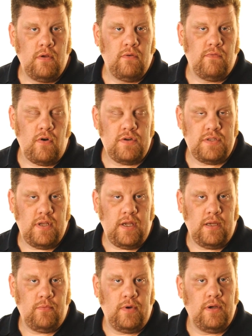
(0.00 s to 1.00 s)
First
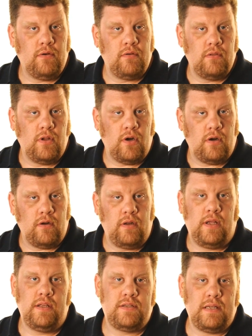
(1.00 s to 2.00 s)
thing we'll learn
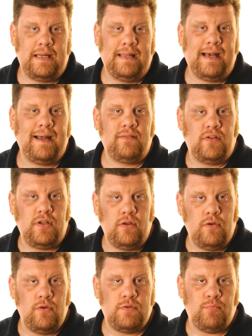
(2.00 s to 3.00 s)
is not to
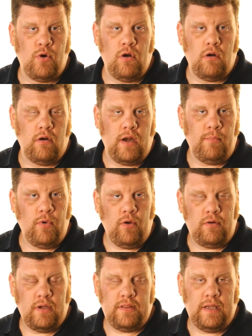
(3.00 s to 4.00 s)
use program
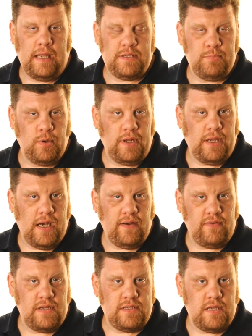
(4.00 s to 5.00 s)
mode. I think that's pretty
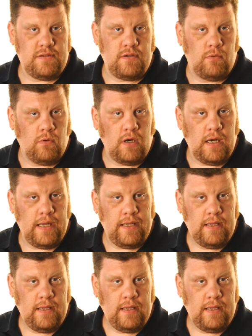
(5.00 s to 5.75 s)
obvious as to why.